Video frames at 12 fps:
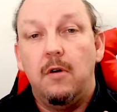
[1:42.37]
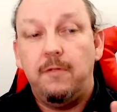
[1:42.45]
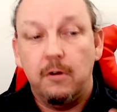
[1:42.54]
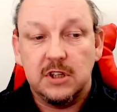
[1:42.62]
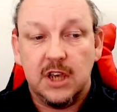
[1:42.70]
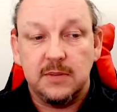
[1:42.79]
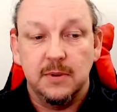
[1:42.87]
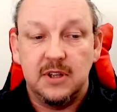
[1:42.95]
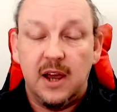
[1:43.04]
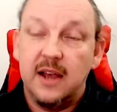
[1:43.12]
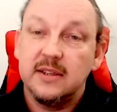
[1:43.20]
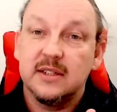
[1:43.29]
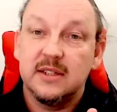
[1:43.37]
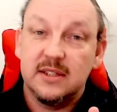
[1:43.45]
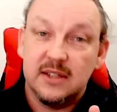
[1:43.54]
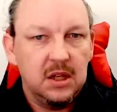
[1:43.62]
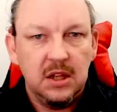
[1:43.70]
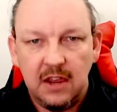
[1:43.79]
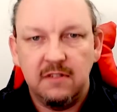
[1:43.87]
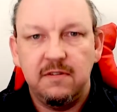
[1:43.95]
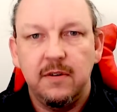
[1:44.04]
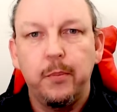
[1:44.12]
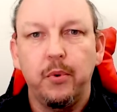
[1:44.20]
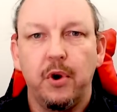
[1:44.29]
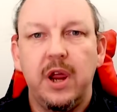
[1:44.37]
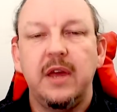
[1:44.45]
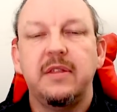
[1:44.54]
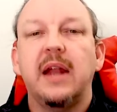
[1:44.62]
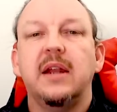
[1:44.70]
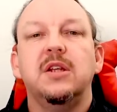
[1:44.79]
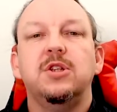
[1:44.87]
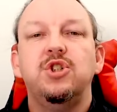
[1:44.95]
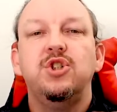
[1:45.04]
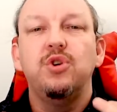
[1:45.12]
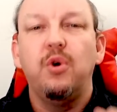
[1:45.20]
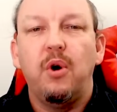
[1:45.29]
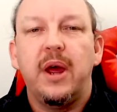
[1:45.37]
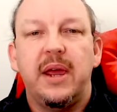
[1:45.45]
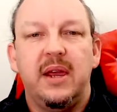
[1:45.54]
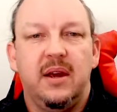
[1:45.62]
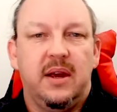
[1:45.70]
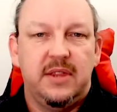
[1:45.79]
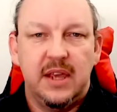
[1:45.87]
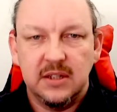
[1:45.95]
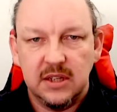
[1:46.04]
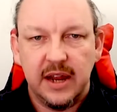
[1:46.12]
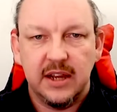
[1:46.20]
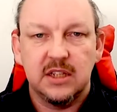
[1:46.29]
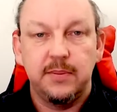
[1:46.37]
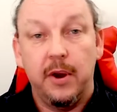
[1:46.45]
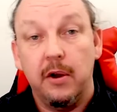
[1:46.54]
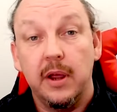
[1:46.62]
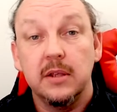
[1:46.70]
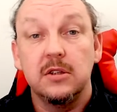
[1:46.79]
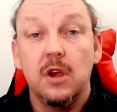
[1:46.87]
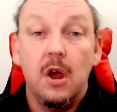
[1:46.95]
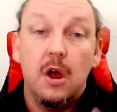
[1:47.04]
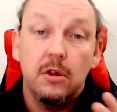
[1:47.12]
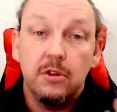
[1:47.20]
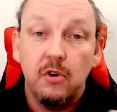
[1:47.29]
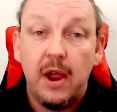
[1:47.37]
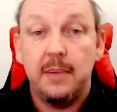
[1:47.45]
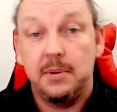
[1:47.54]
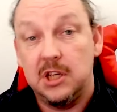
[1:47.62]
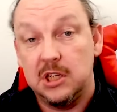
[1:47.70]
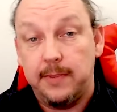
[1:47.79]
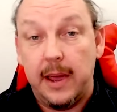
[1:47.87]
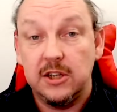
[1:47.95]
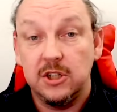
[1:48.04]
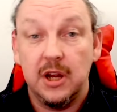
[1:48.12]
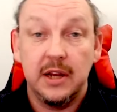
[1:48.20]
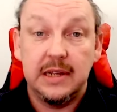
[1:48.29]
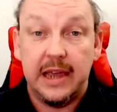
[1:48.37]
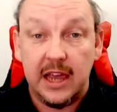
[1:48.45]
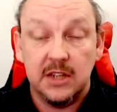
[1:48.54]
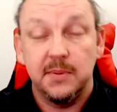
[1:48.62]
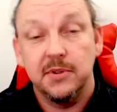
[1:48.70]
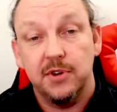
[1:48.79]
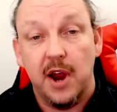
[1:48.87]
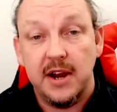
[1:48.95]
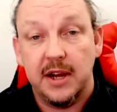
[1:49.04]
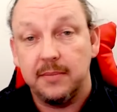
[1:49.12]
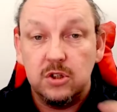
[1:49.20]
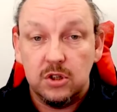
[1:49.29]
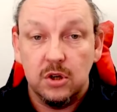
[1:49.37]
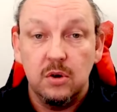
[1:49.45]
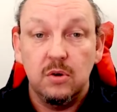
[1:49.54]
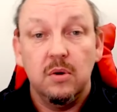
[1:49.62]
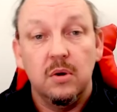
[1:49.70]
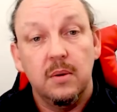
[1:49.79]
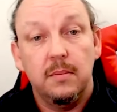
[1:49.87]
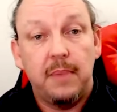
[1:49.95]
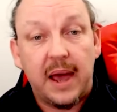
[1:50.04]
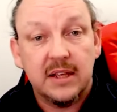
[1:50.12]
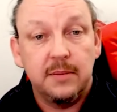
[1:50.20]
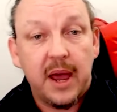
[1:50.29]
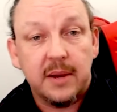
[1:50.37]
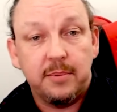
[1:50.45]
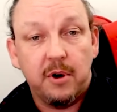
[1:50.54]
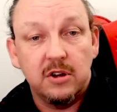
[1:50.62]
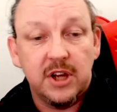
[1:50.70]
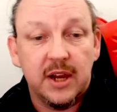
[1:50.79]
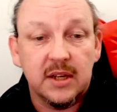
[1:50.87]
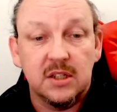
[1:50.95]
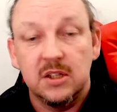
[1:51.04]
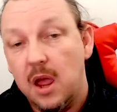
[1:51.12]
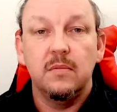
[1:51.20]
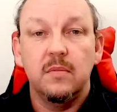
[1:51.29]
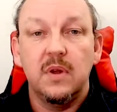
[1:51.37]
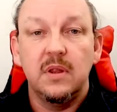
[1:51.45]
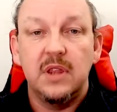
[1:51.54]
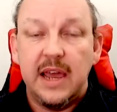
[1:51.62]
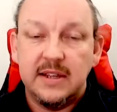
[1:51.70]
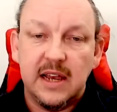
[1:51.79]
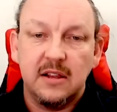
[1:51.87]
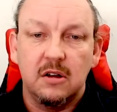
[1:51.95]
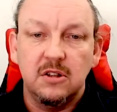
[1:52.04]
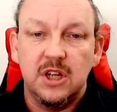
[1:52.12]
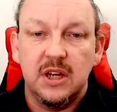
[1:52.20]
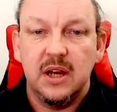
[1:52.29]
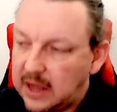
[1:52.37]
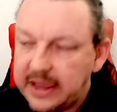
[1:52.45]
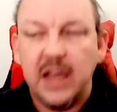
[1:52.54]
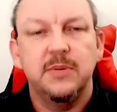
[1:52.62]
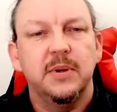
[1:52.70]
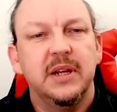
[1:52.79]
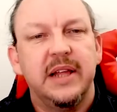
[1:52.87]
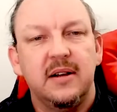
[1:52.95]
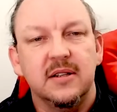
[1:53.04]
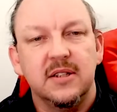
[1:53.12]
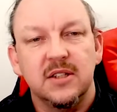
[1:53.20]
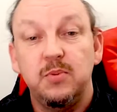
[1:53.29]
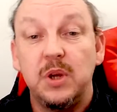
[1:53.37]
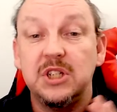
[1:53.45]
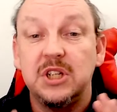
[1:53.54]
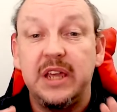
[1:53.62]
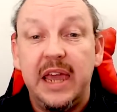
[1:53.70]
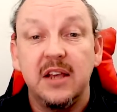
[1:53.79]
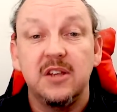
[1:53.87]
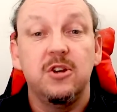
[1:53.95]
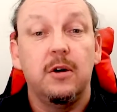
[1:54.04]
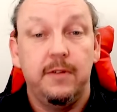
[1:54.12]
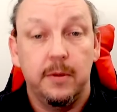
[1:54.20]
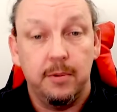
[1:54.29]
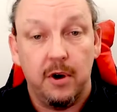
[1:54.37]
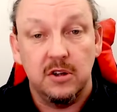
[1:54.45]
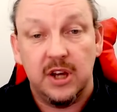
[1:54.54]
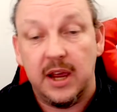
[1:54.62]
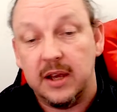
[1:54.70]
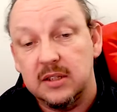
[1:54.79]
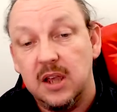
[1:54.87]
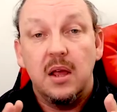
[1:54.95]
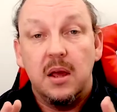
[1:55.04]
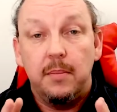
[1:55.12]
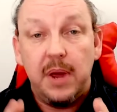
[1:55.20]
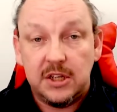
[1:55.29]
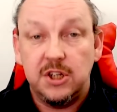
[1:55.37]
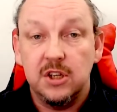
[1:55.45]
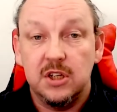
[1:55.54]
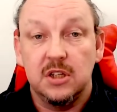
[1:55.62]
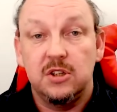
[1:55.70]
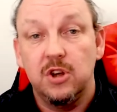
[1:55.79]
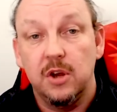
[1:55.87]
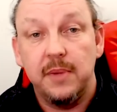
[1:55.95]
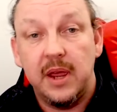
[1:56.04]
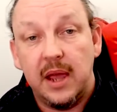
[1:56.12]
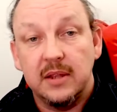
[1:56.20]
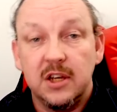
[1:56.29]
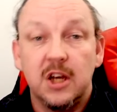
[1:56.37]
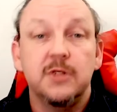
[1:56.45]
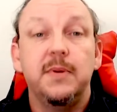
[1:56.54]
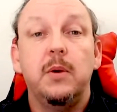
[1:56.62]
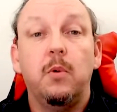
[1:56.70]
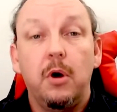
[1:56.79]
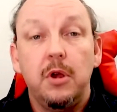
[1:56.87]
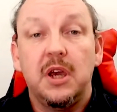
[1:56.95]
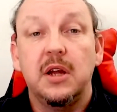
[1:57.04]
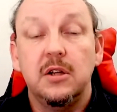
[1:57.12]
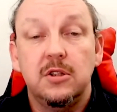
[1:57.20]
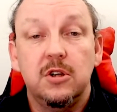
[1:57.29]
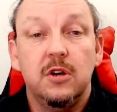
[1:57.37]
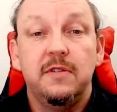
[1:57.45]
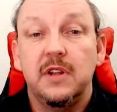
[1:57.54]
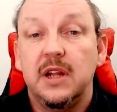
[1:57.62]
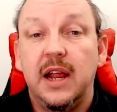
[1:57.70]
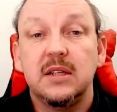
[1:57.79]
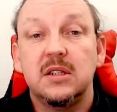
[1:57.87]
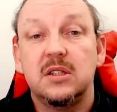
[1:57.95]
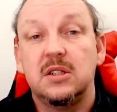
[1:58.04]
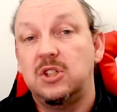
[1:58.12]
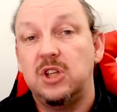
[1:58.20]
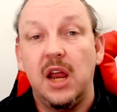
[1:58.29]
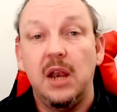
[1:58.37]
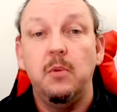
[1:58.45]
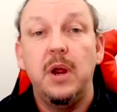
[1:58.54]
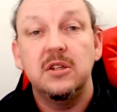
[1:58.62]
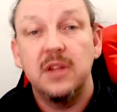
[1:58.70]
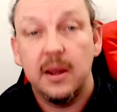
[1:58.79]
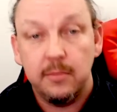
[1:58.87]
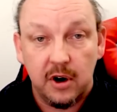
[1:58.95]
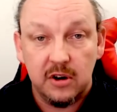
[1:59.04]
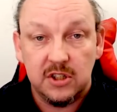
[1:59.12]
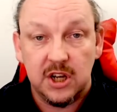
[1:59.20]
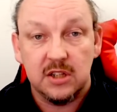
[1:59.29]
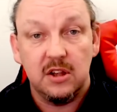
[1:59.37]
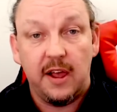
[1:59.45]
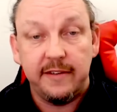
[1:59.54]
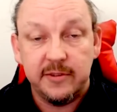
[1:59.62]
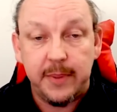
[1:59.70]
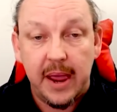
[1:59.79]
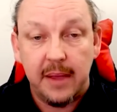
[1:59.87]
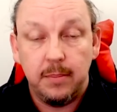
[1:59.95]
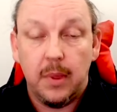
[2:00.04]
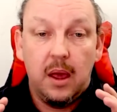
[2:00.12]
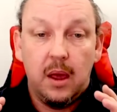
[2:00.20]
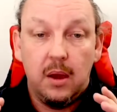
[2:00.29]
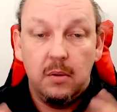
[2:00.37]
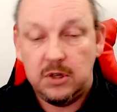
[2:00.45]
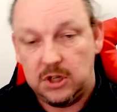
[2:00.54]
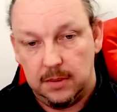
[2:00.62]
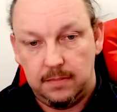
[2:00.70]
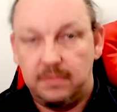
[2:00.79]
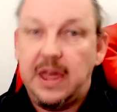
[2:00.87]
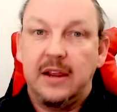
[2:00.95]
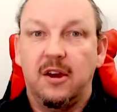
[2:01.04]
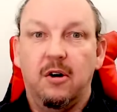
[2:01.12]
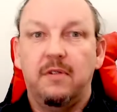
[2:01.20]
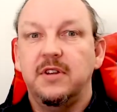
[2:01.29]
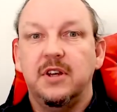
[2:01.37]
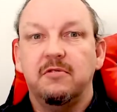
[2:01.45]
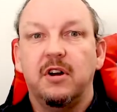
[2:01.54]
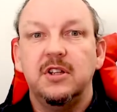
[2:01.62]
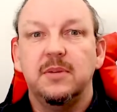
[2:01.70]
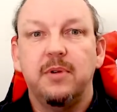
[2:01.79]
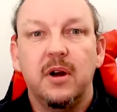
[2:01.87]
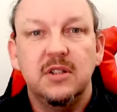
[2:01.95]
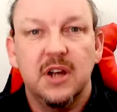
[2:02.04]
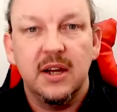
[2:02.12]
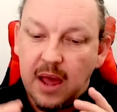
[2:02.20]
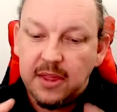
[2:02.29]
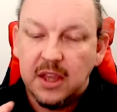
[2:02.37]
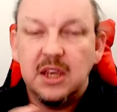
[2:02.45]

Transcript: For assessment tasks, live, breathe and enjoy the internet experience through our participation and engagement training. Two back-to-back -back projects View Technology Engagement Analysis, which kicks off your project. Pitches it to me and tells me what you're going to do for the next 10 weeks of that project's lifespan, which you then go off and you run your project, and then